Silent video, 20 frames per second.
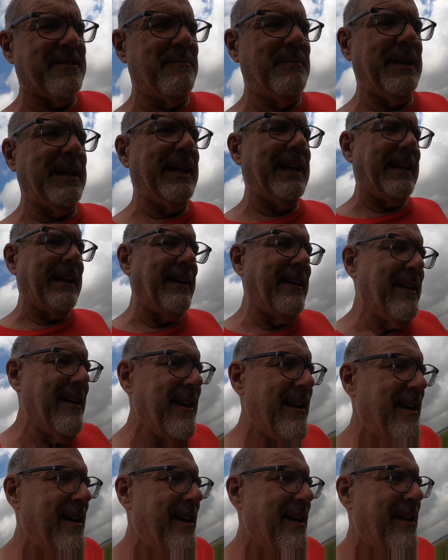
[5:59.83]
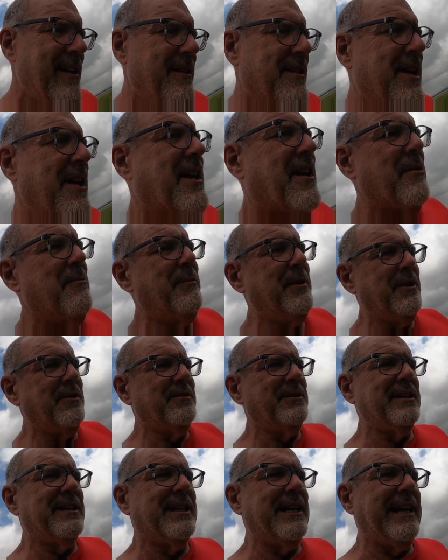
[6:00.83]
to me the
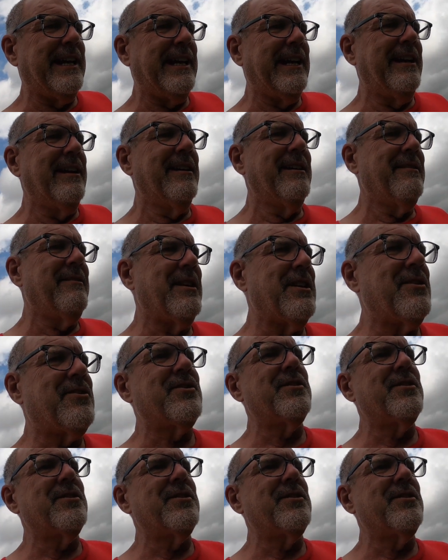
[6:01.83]
community that